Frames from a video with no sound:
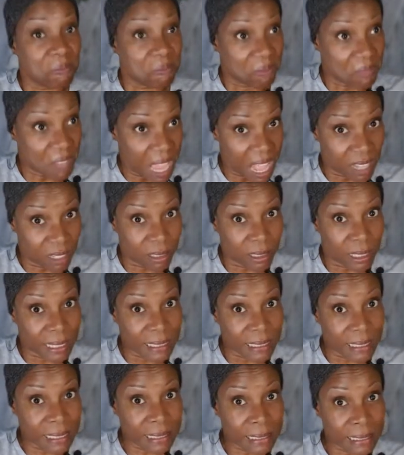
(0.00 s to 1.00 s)
Holiday
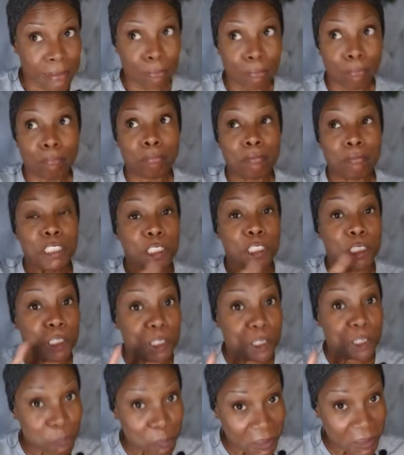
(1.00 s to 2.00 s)
season,
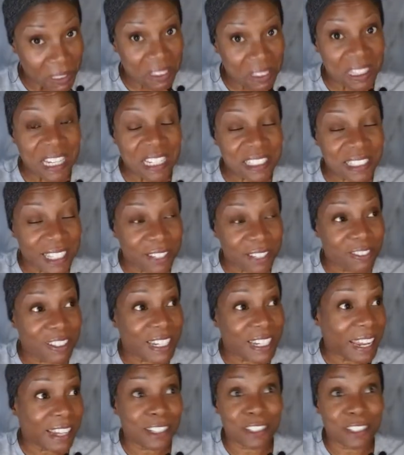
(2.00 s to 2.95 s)
spent Thanksgiving at